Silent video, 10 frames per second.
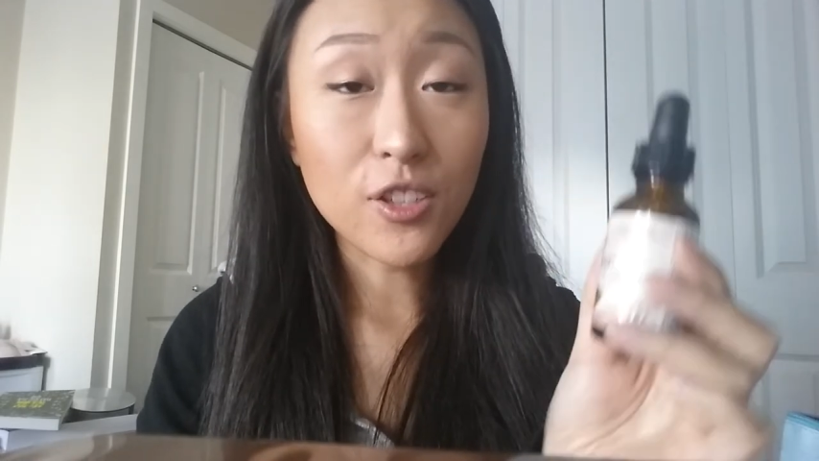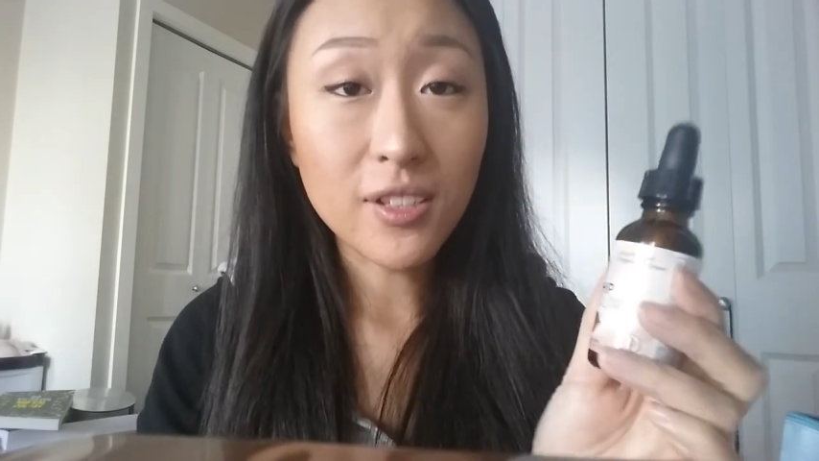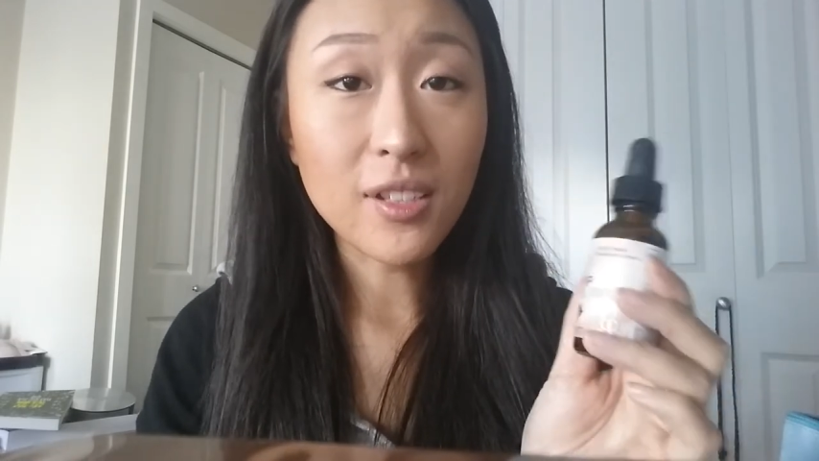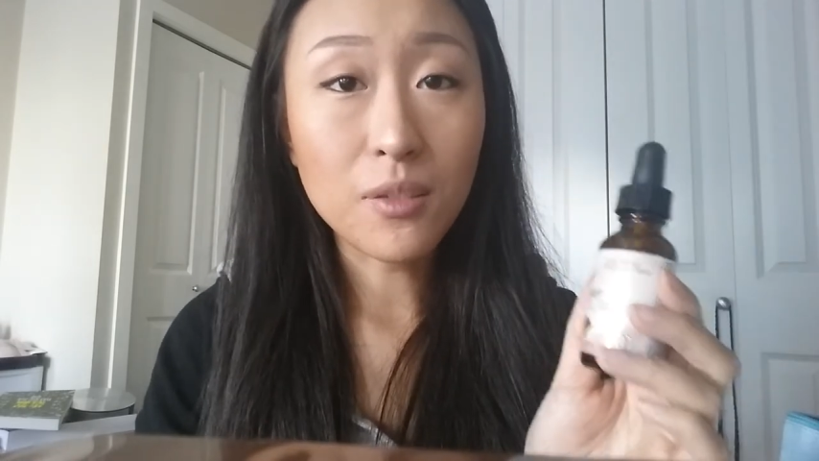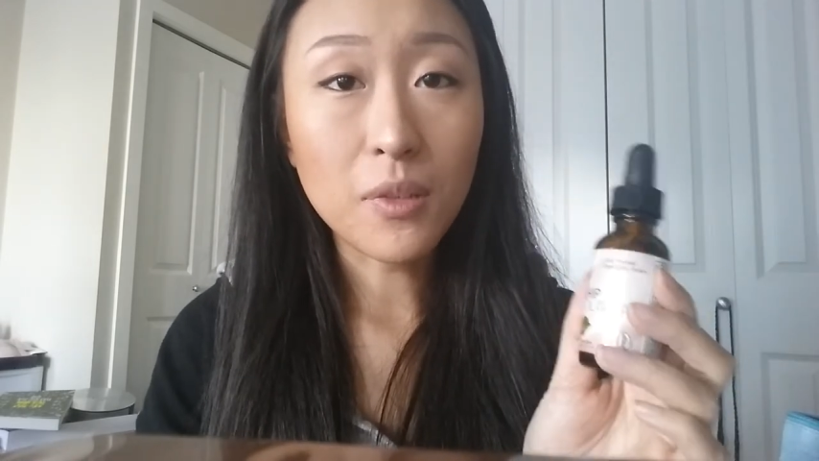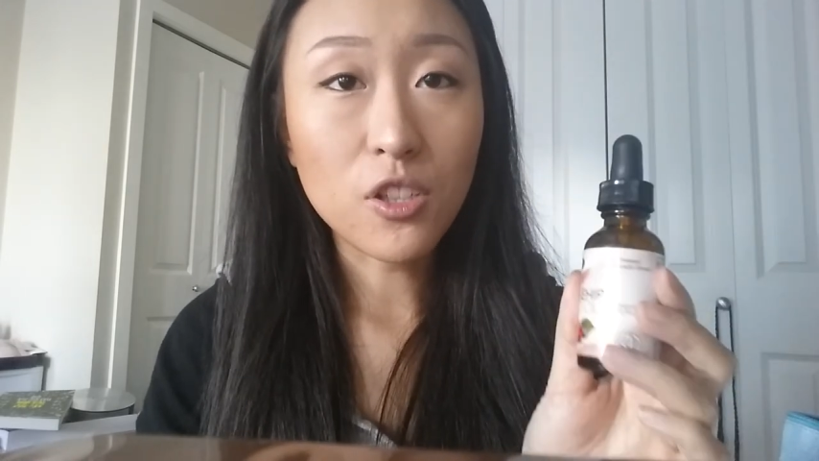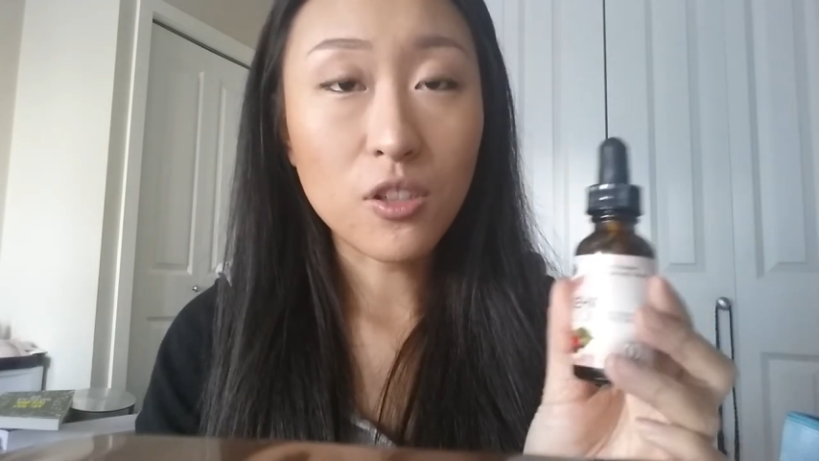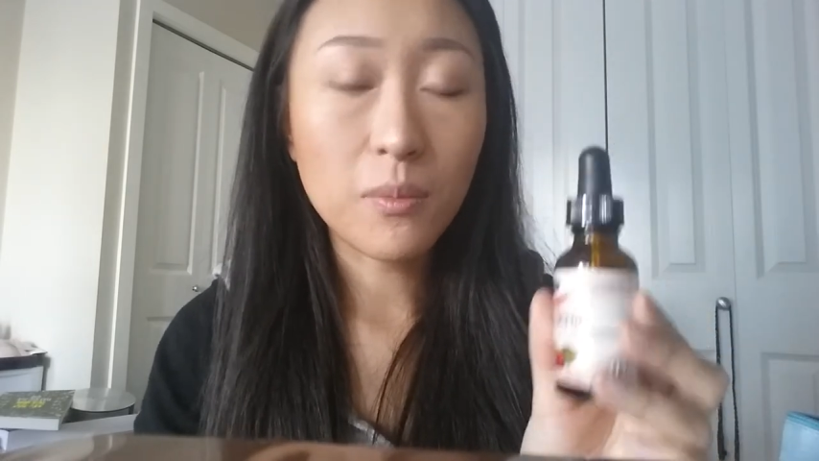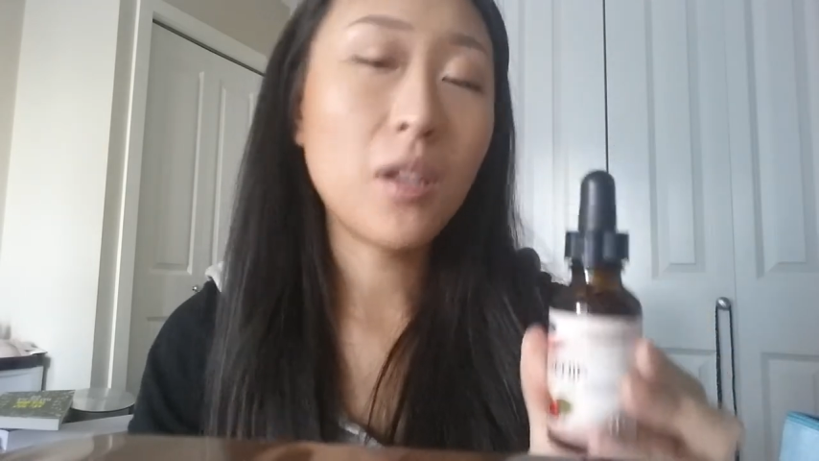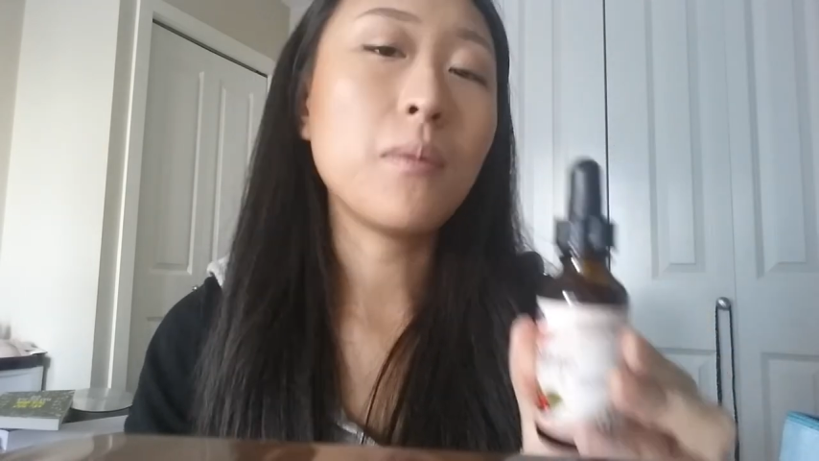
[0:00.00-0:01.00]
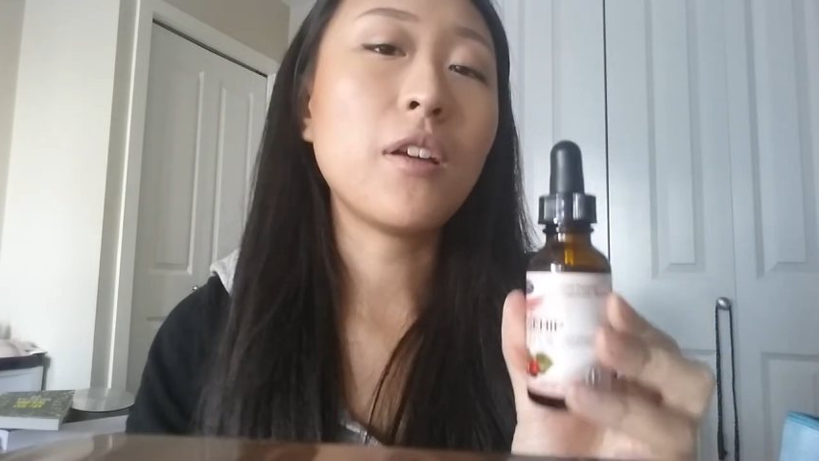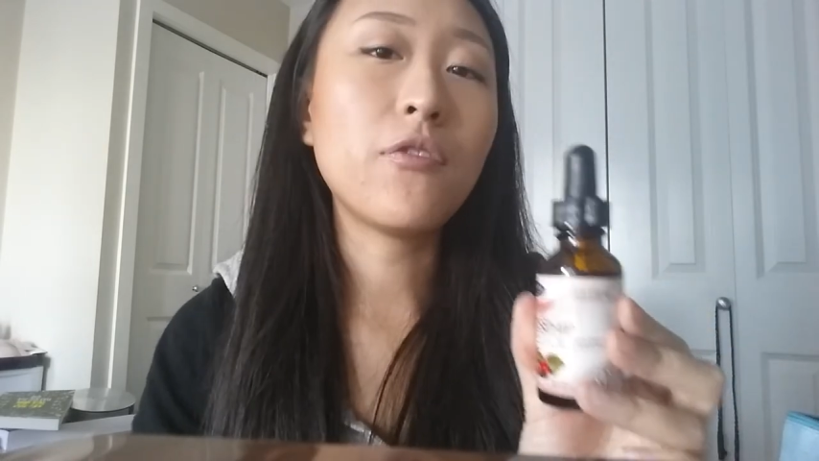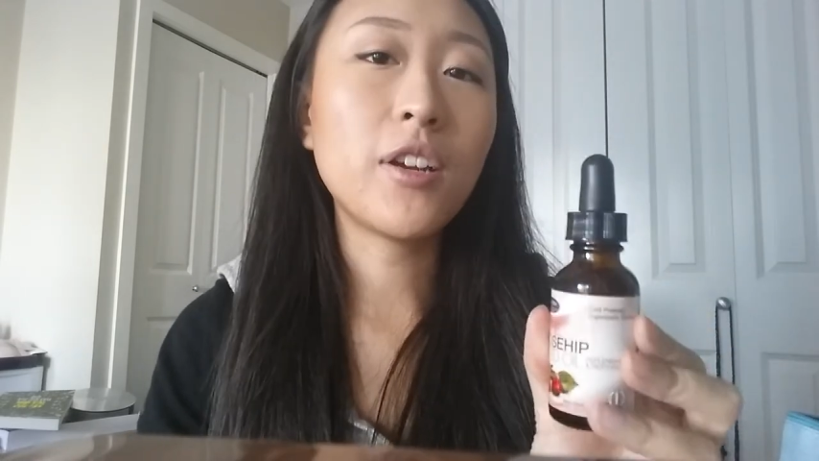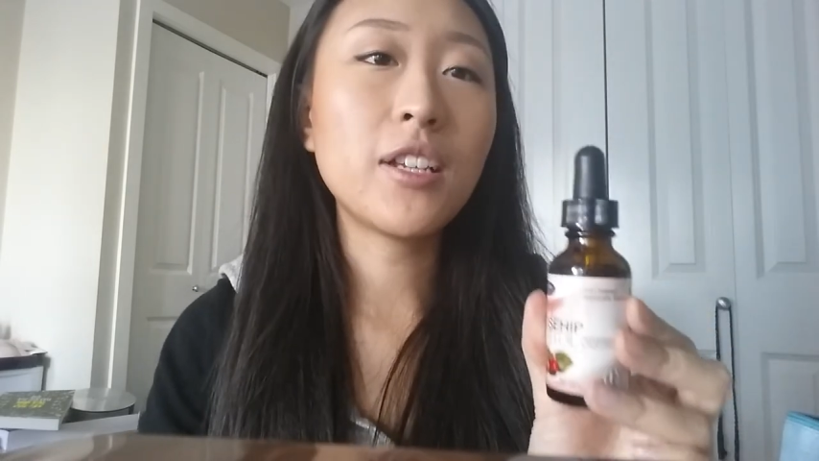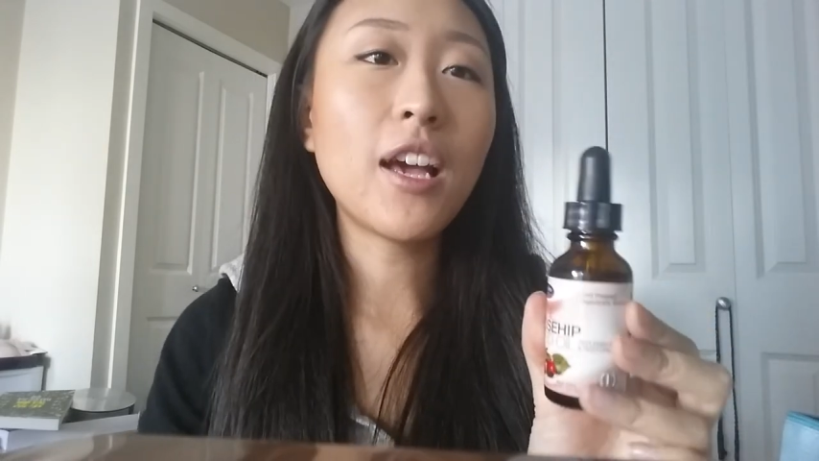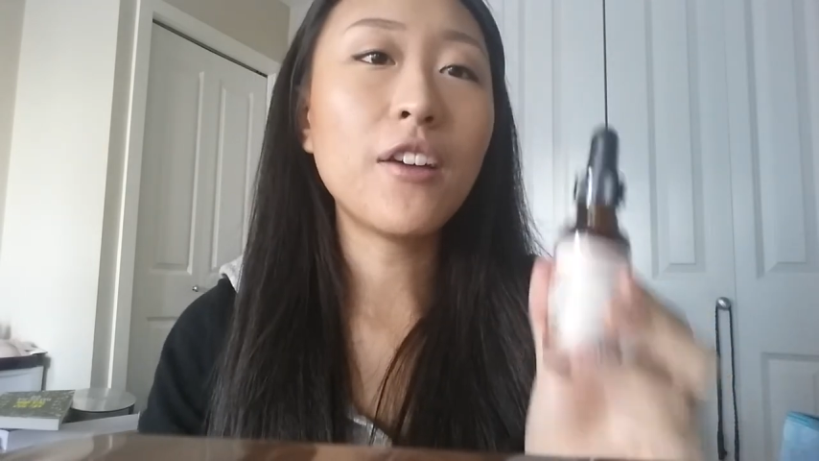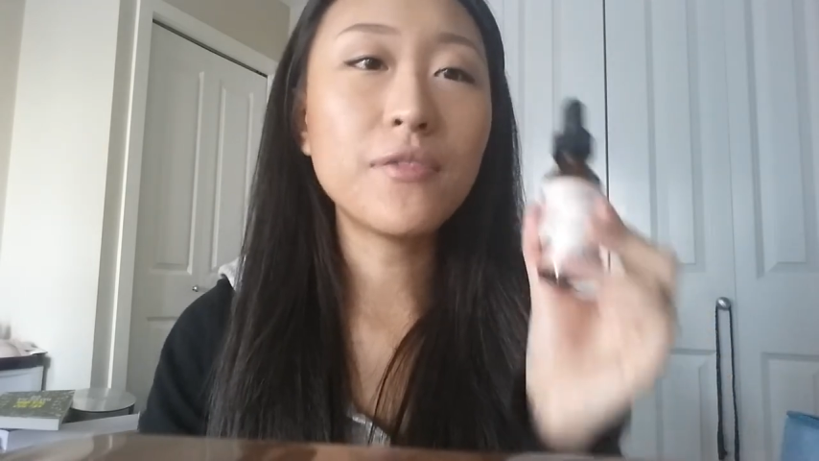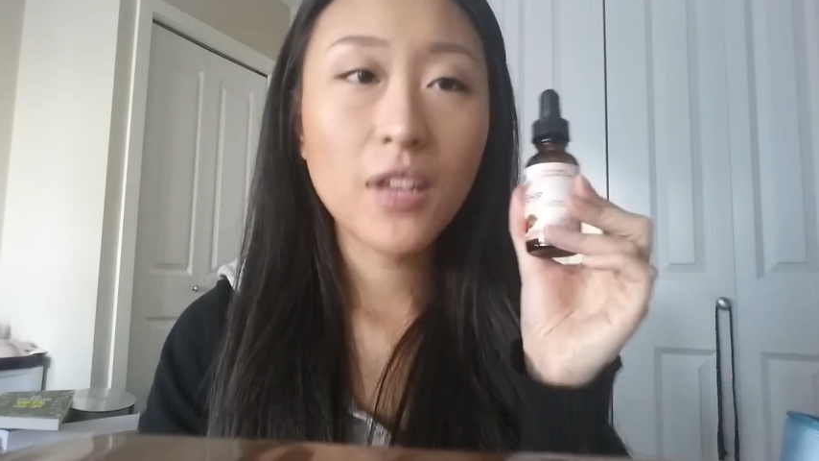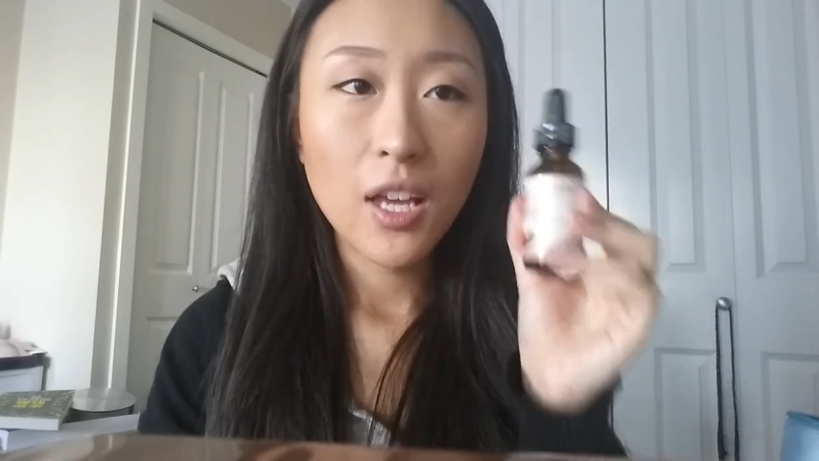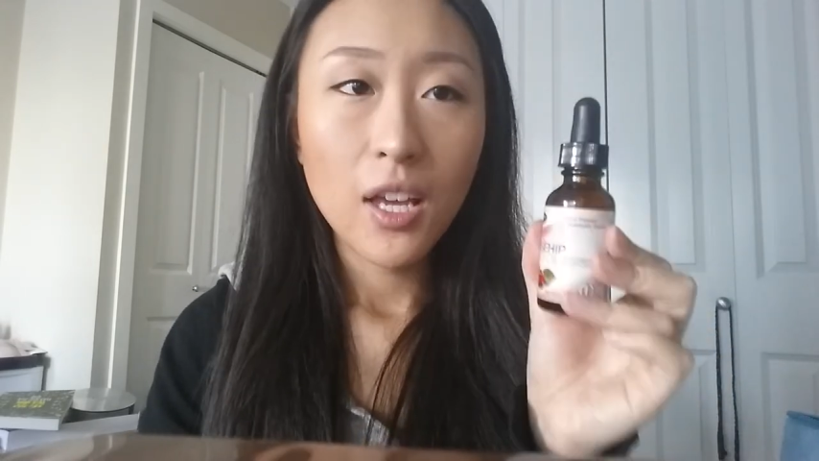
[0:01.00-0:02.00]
just as much as me and my friend have.